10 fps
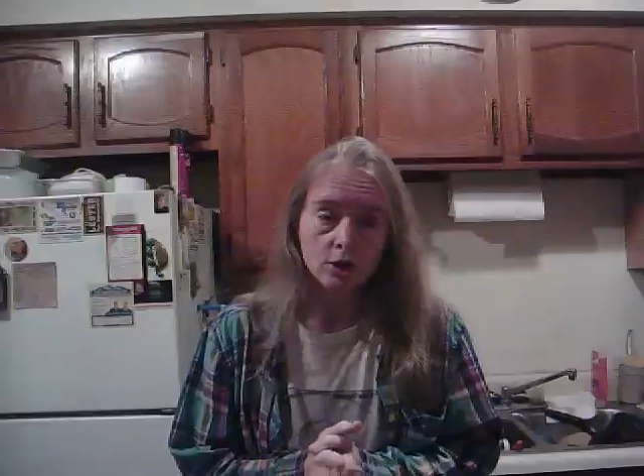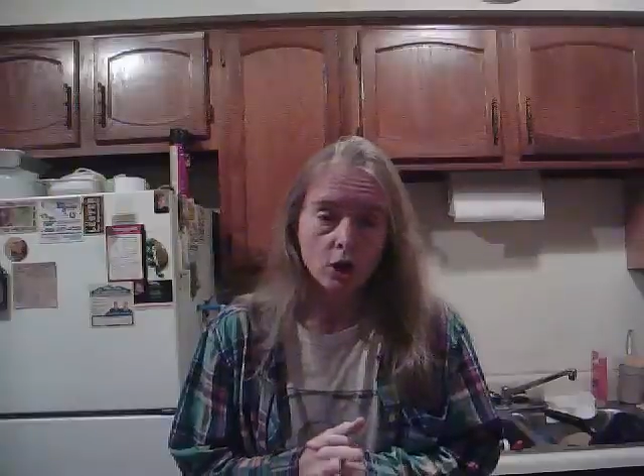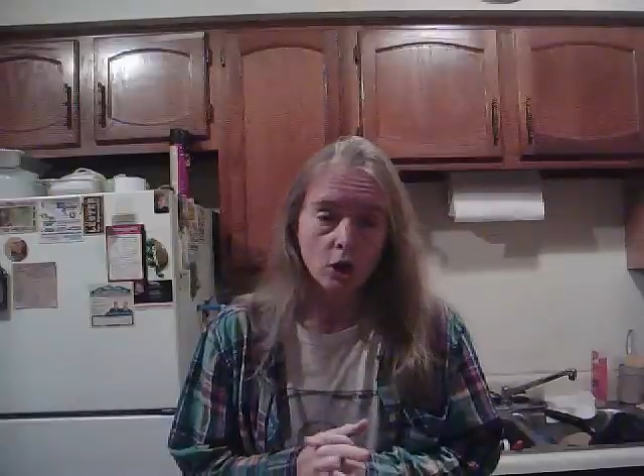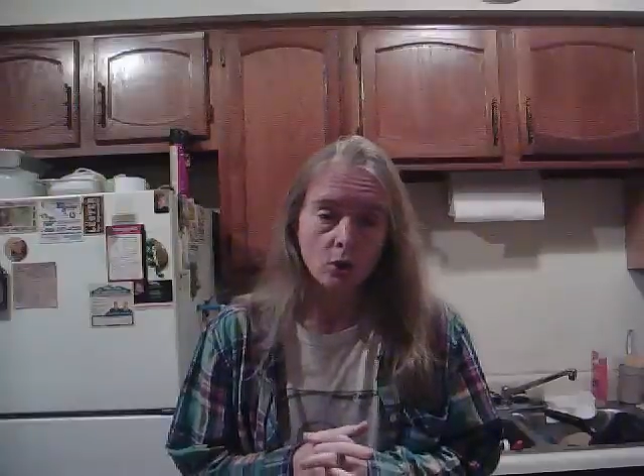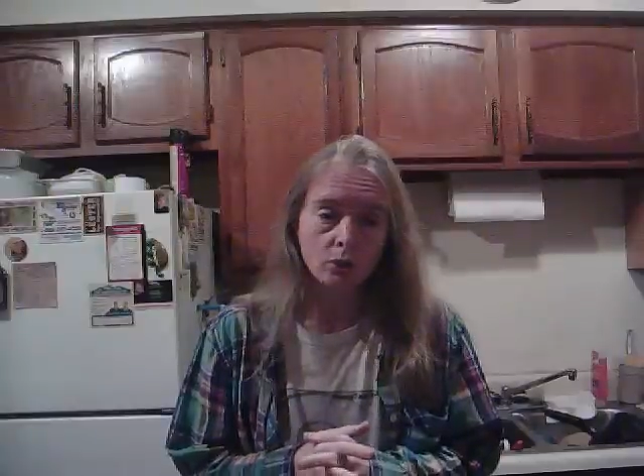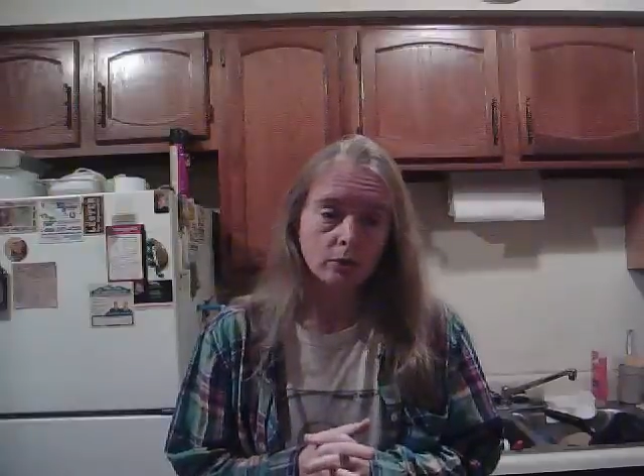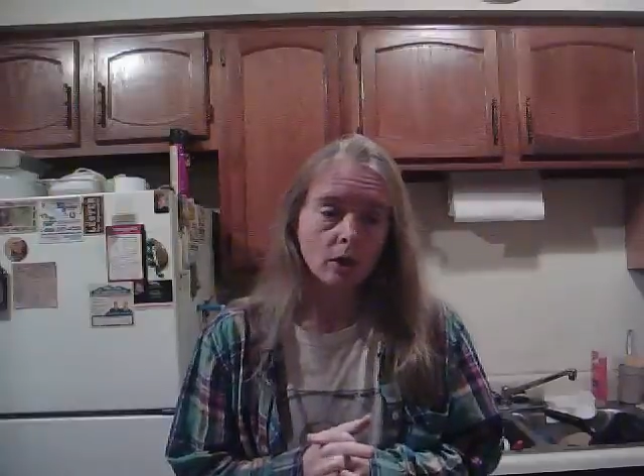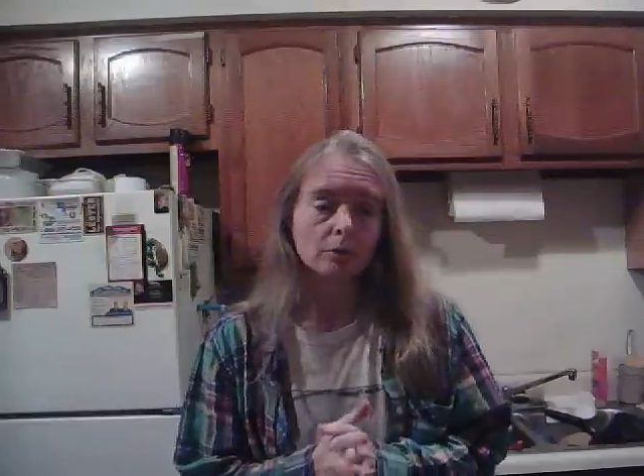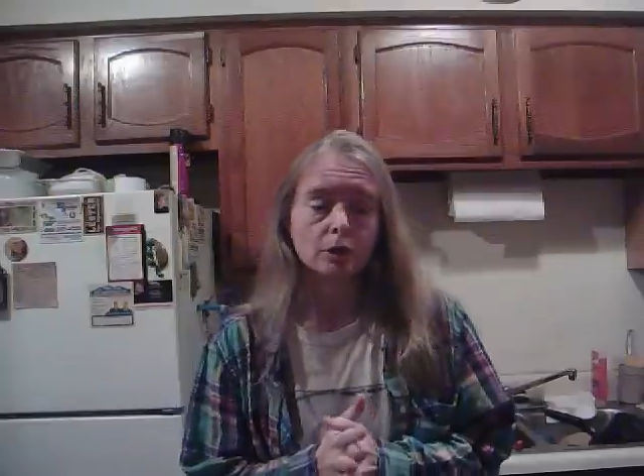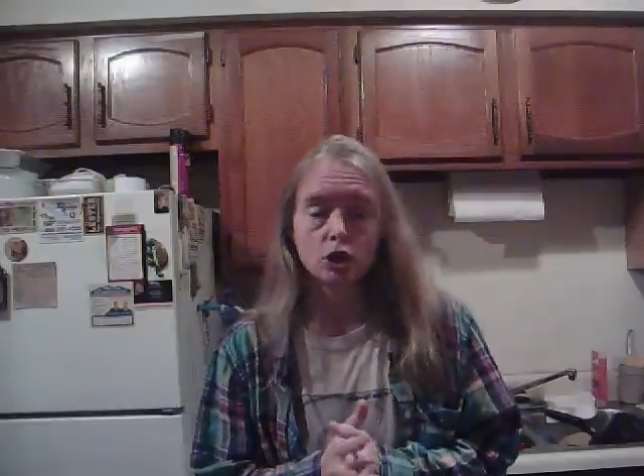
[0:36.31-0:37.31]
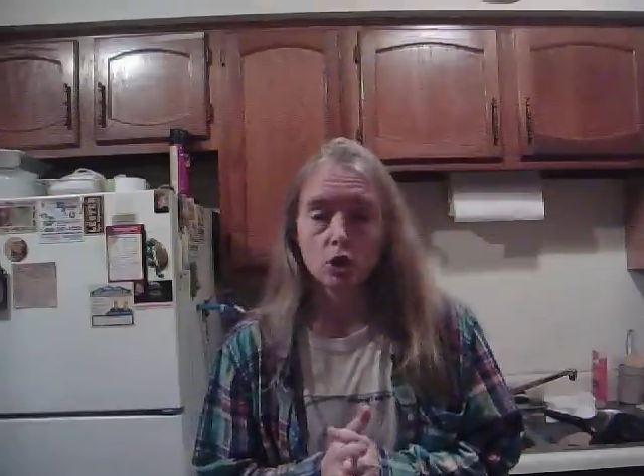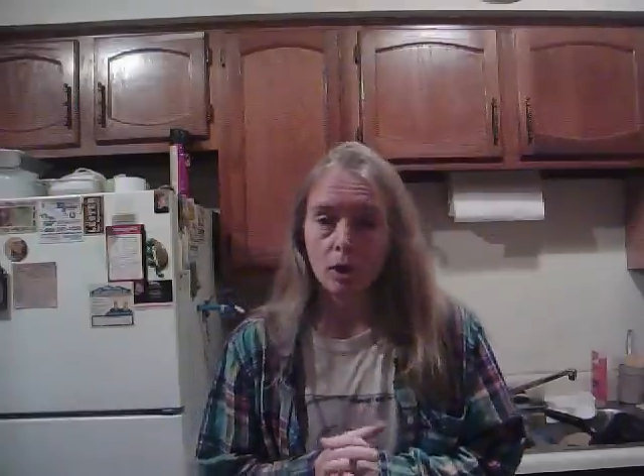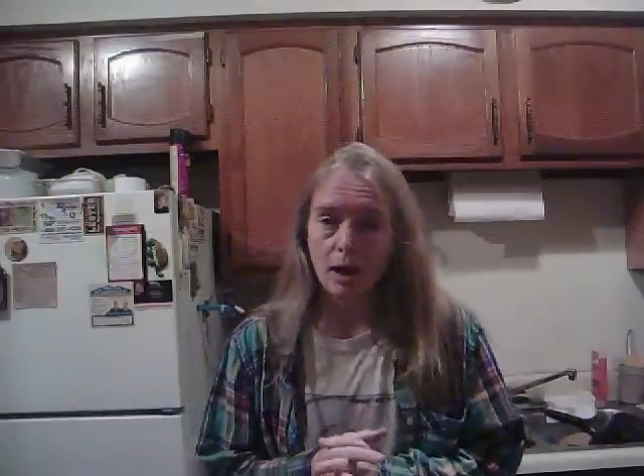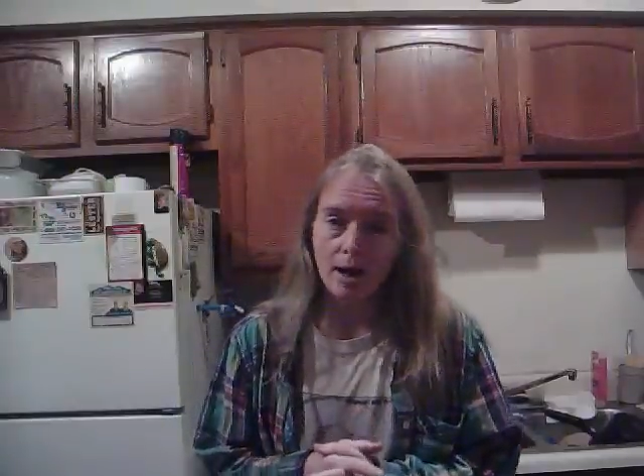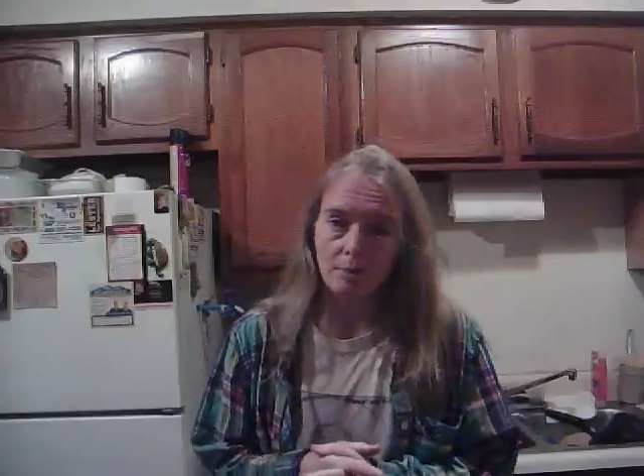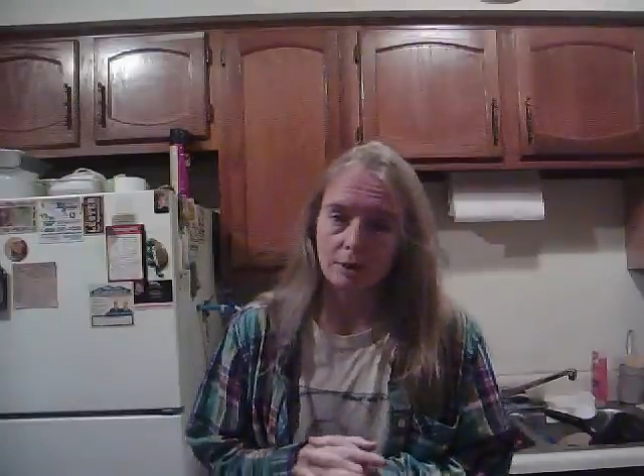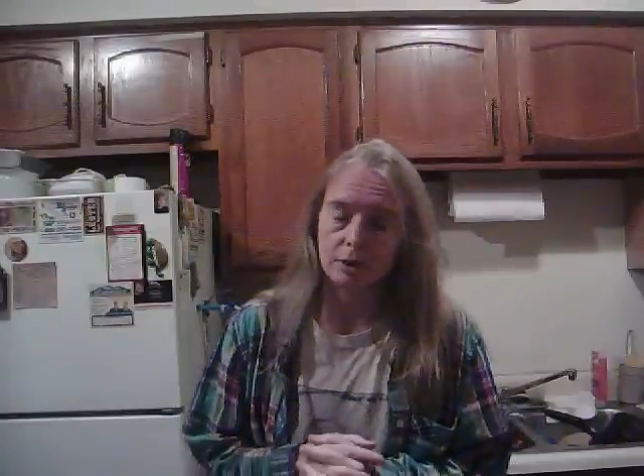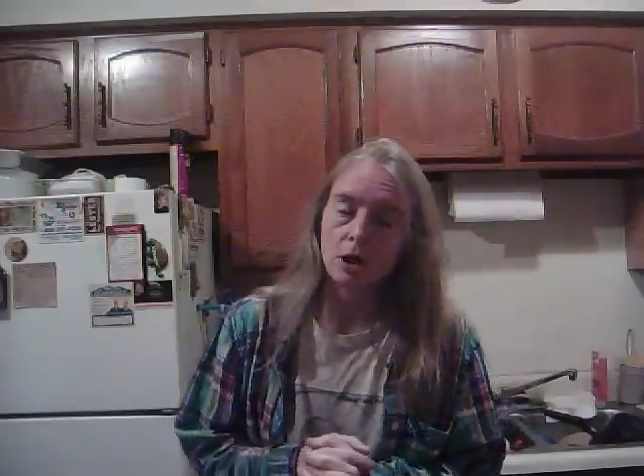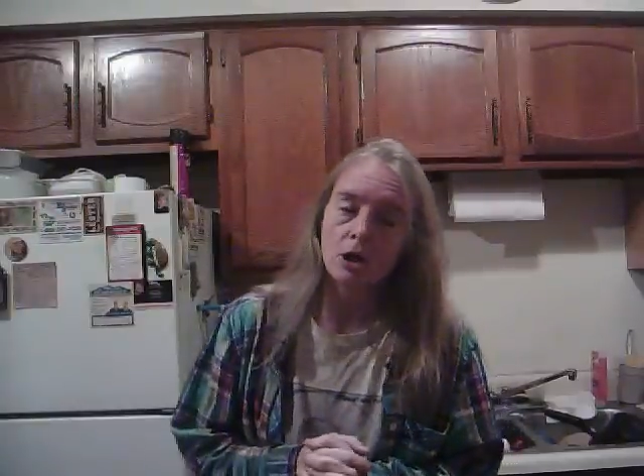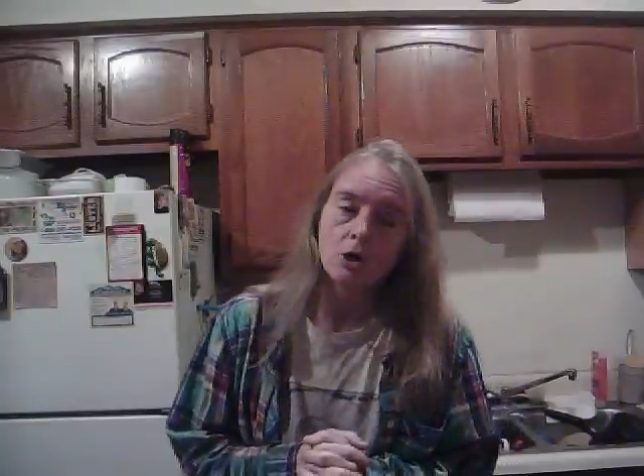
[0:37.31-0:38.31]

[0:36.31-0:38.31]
So, not really sure what happened.